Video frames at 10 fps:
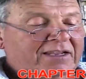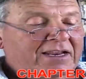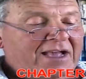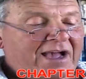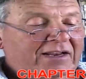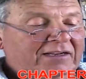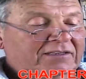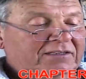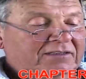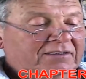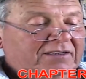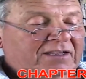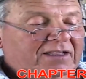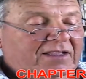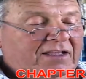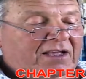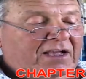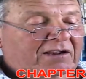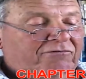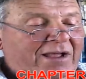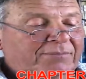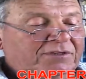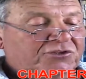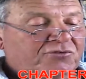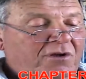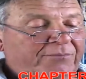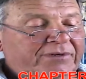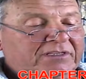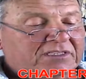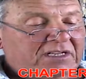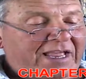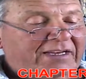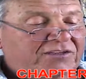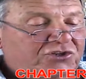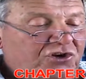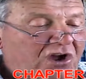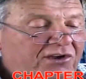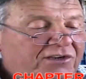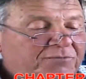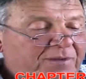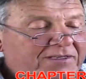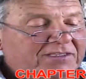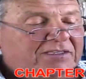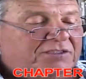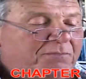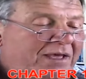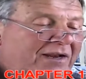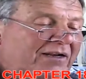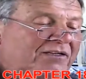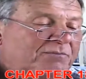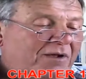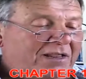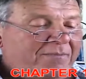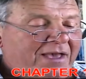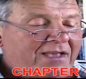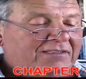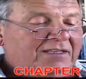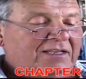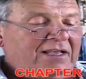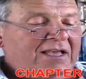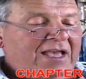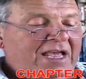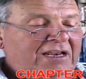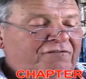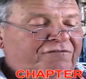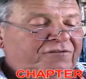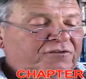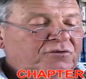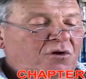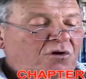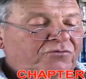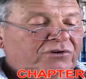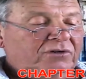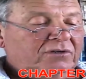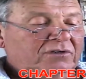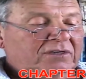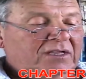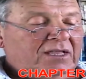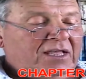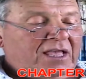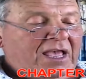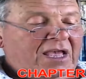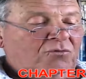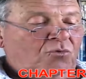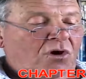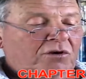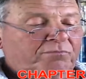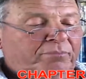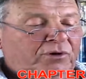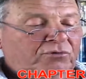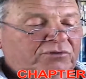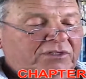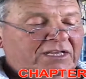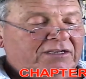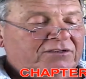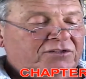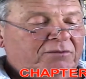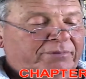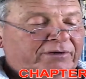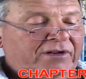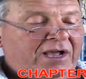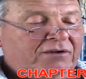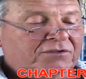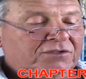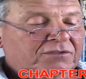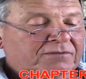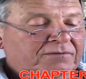the island, grabbed his trumpet, his slate, his chalk, his pencil, his medal, and his money bags, and he flew over and walked boldly into the birdhouse.